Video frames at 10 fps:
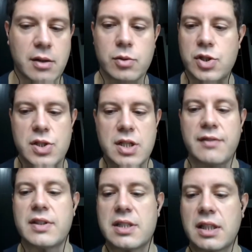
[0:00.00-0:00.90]
which is
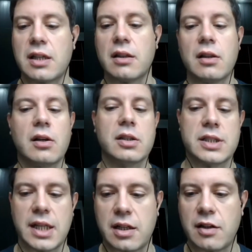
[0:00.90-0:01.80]
obviously a
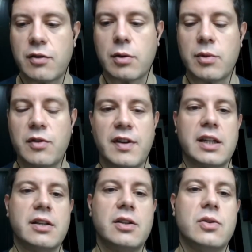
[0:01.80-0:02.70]
long-standing form of
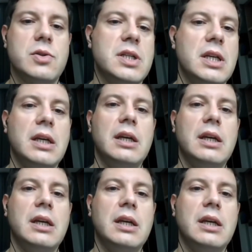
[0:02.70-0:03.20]
fake news